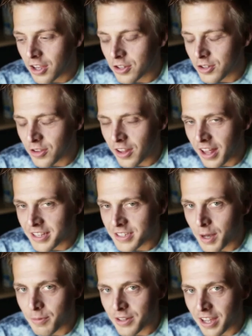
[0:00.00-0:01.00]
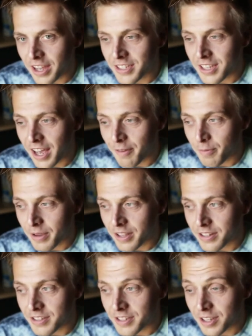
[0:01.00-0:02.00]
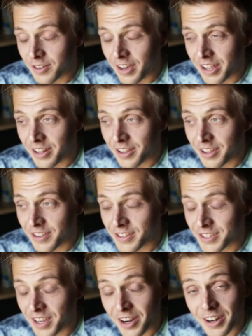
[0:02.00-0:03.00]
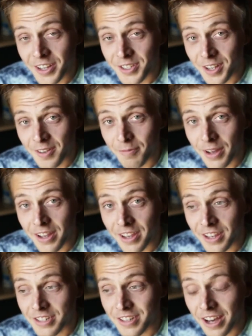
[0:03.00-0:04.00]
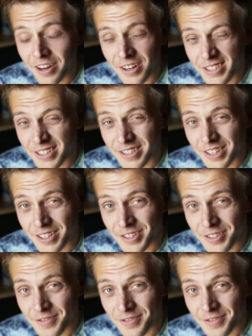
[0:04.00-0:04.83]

So the last couple days have been single-handedly the scariest of my entire existence.